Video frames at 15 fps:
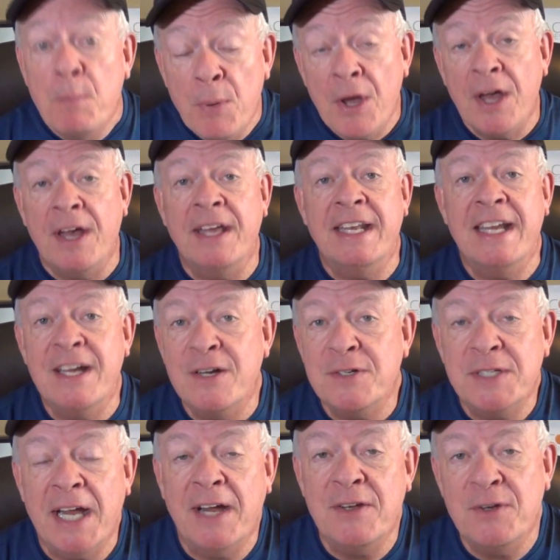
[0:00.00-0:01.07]
But
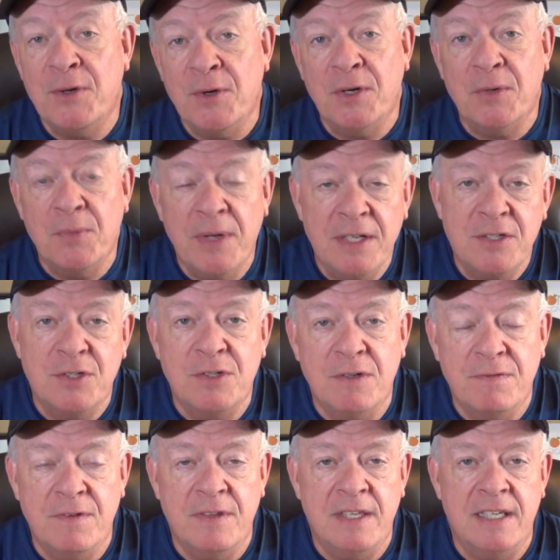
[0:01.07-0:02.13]
here's how you're going to
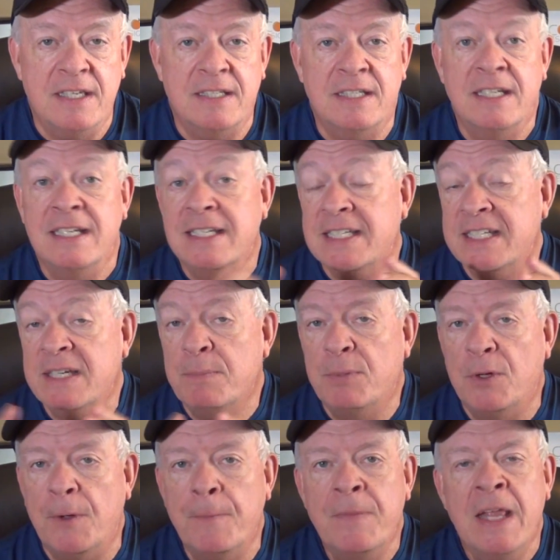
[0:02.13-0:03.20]
register for this.
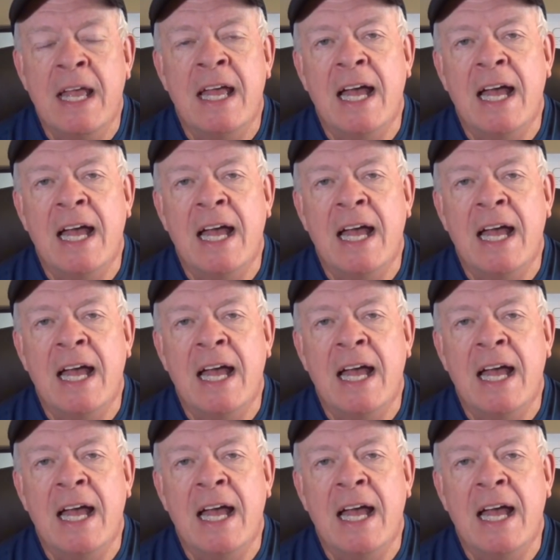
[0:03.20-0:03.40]
Simple.